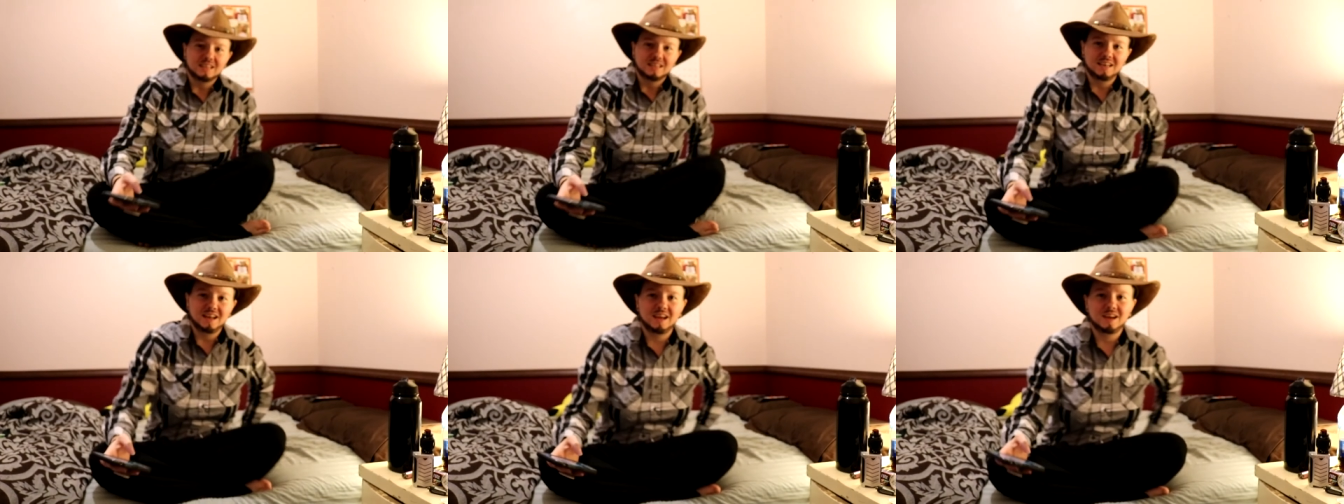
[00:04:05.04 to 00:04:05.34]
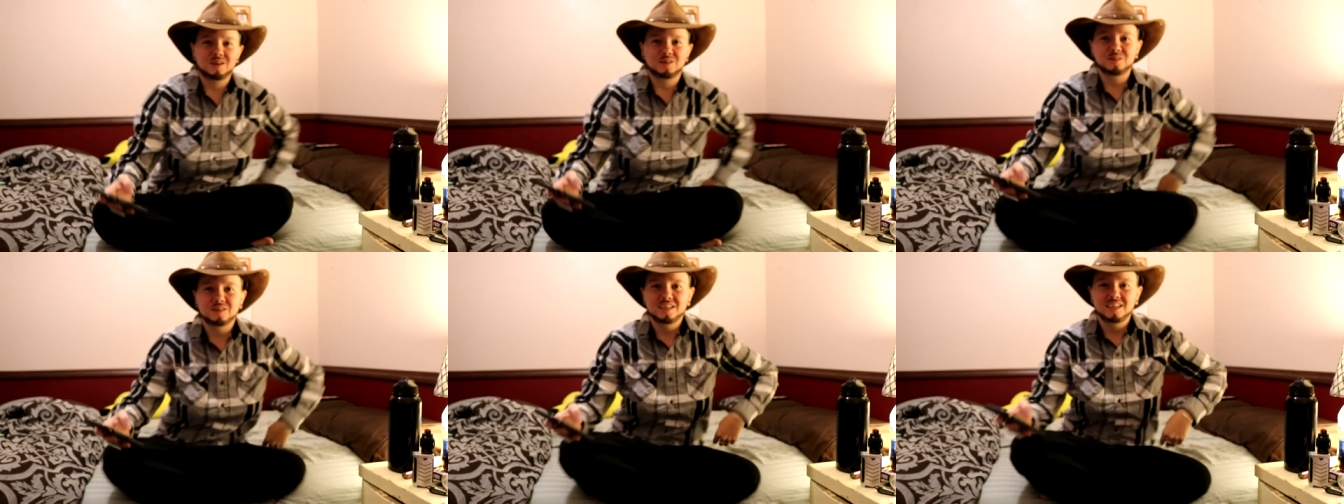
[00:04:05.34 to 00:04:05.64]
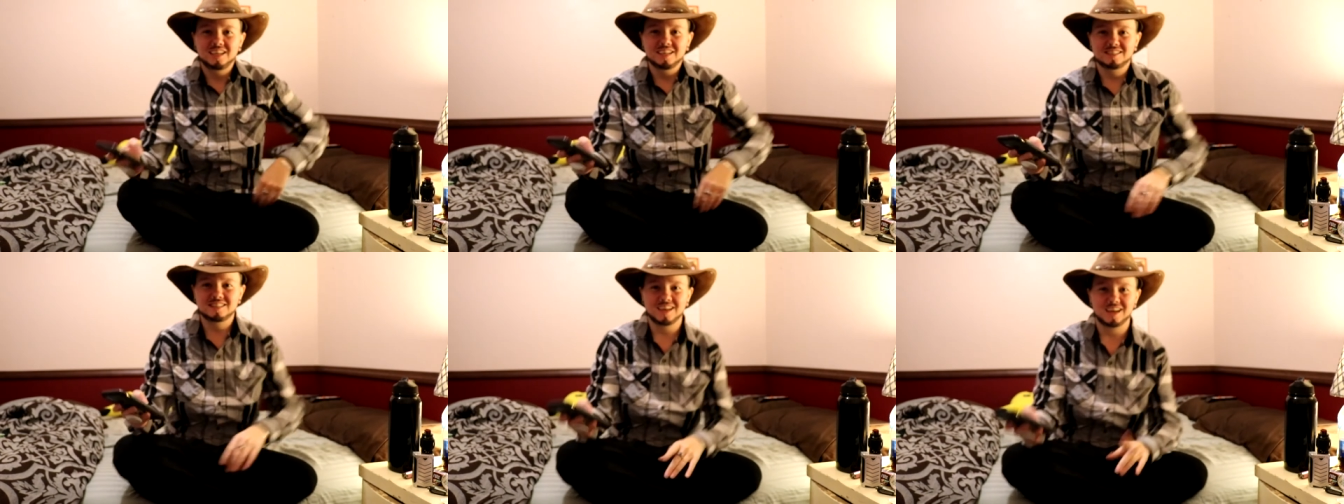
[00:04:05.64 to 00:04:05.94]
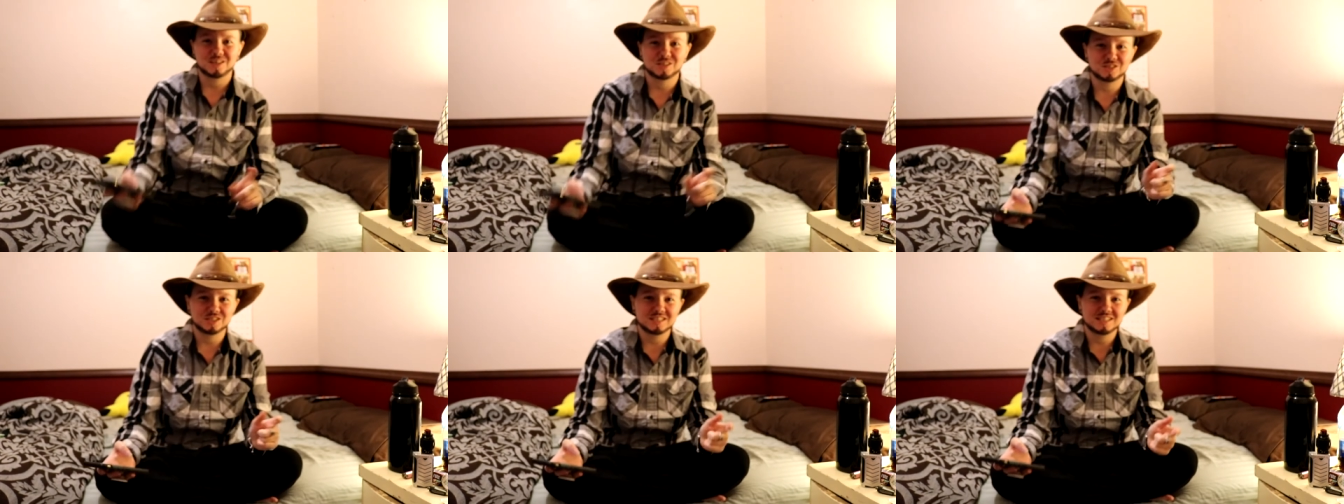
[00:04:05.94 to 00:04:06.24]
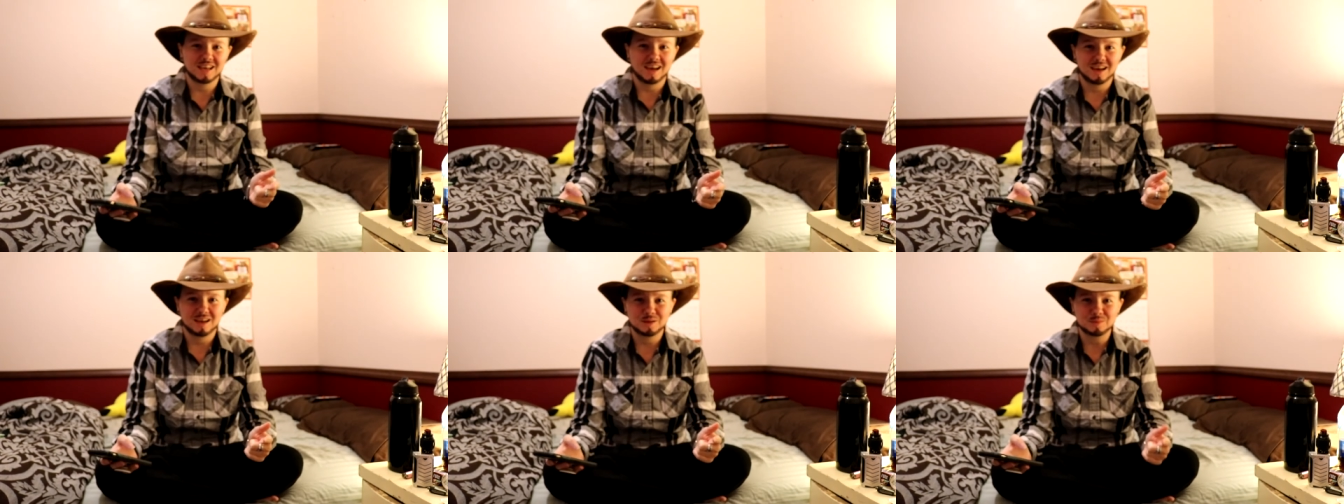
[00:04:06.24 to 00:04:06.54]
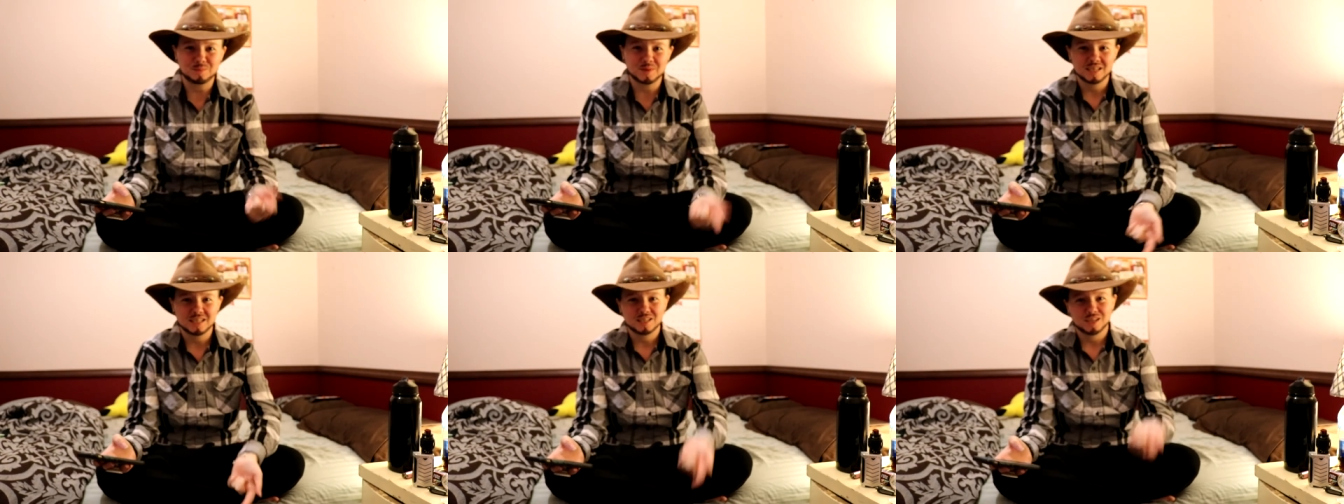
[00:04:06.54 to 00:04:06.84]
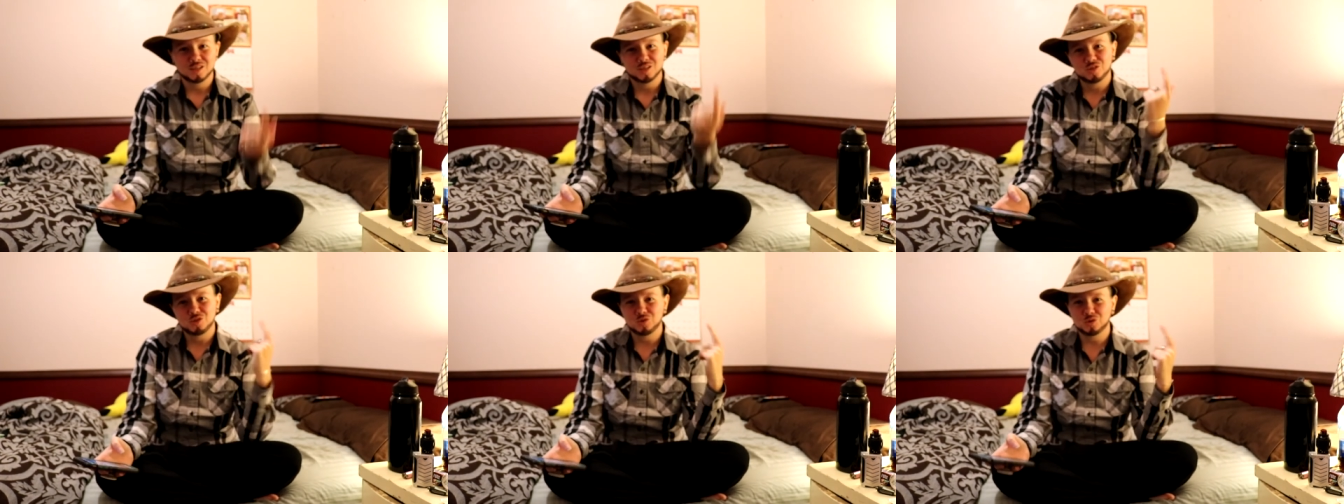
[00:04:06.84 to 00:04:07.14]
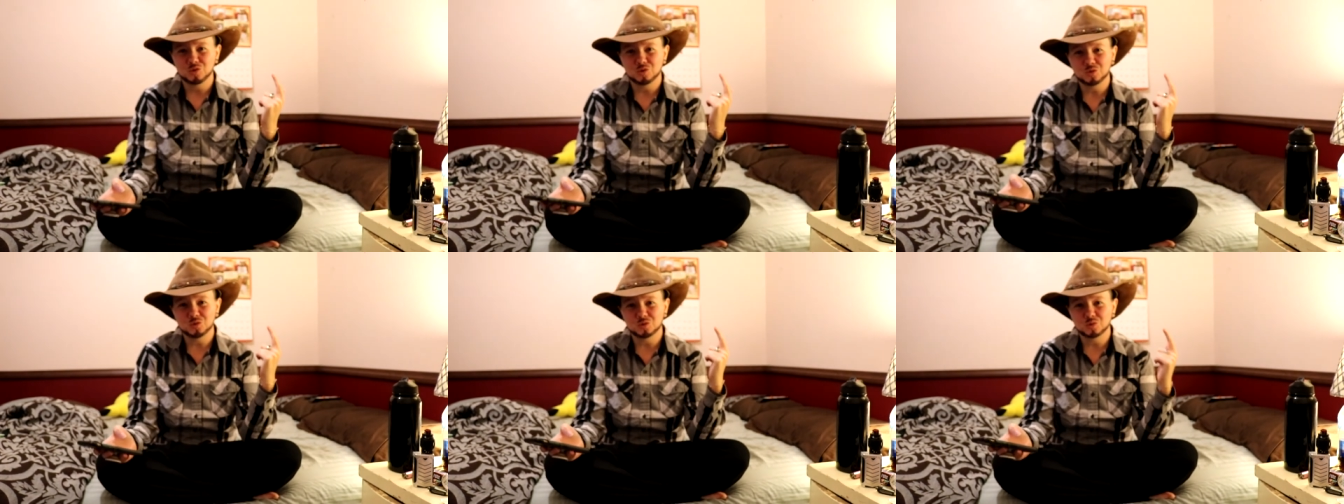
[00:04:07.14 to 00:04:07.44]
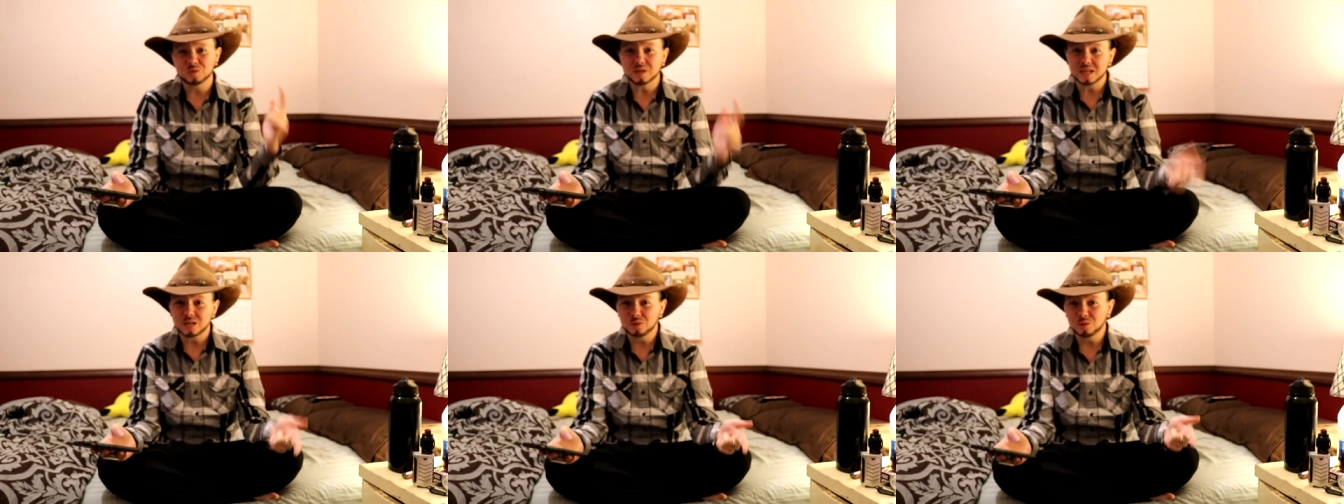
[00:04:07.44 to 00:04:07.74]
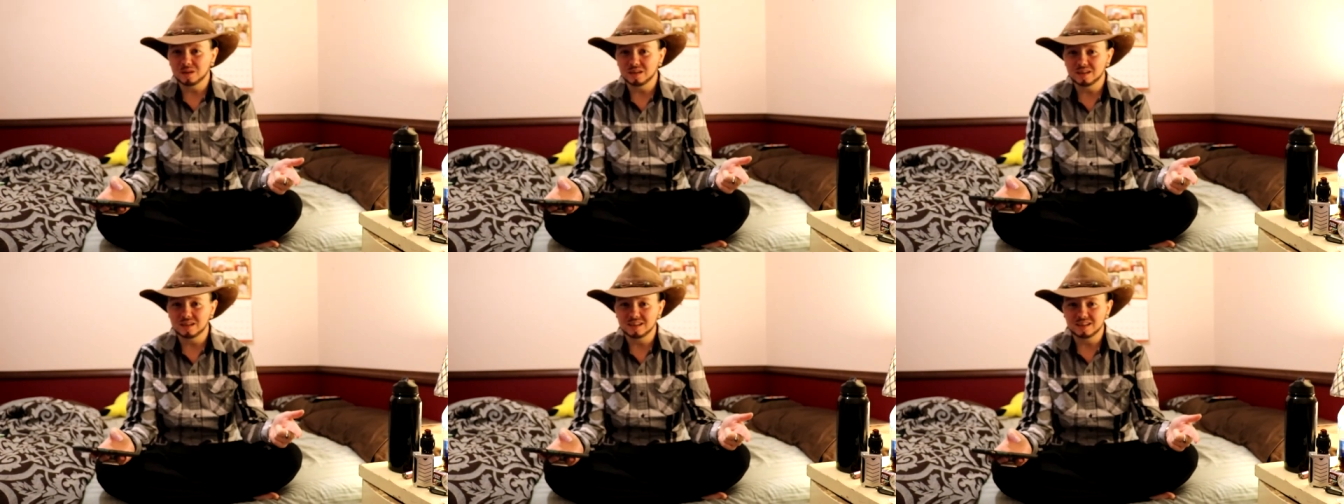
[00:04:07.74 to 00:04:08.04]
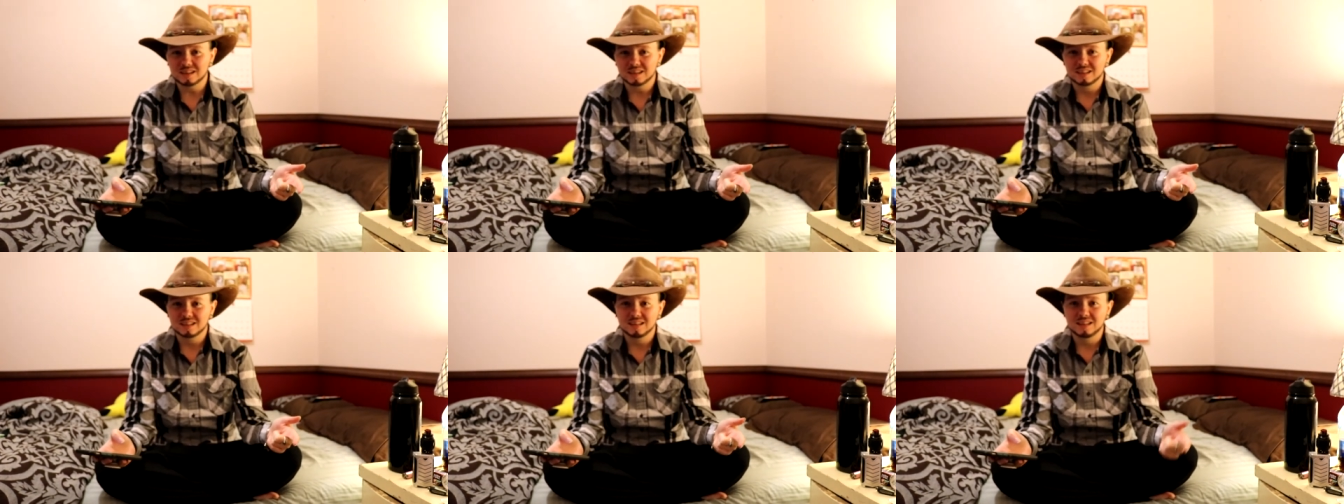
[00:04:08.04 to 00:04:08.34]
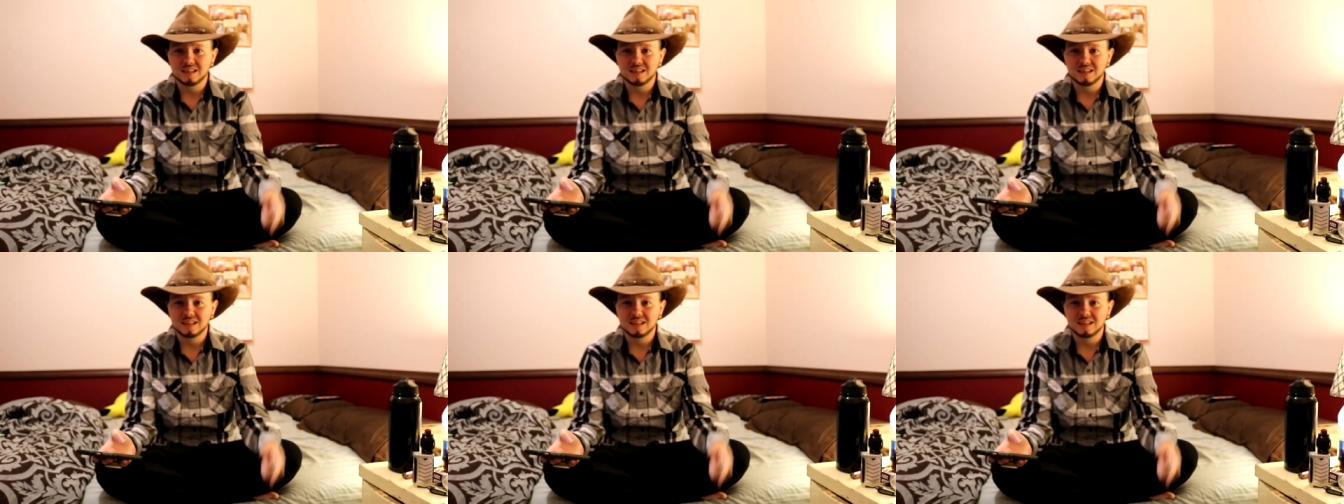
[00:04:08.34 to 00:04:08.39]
now it's actually time to record.